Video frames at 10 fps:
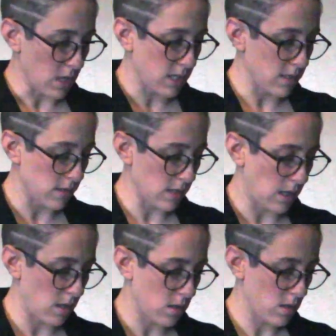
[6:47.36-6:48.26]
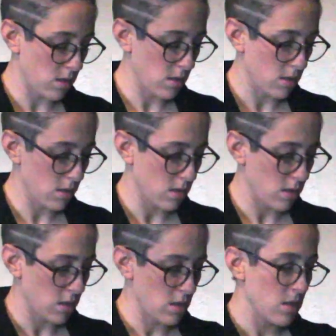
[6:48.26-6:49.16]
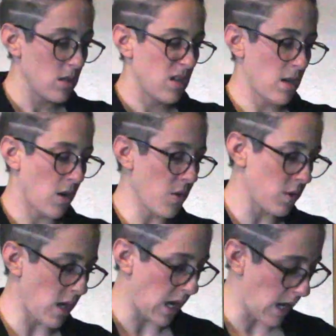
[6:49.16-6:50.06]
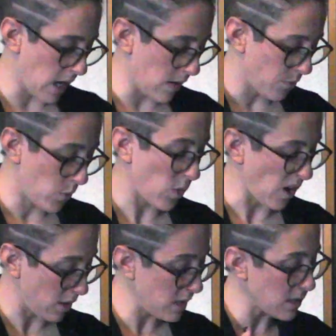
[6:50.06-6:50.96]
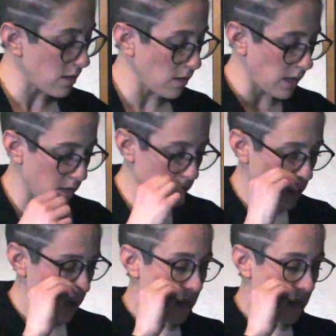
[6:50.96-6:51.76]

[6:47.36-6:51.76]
I see. Okay, we already did our letters.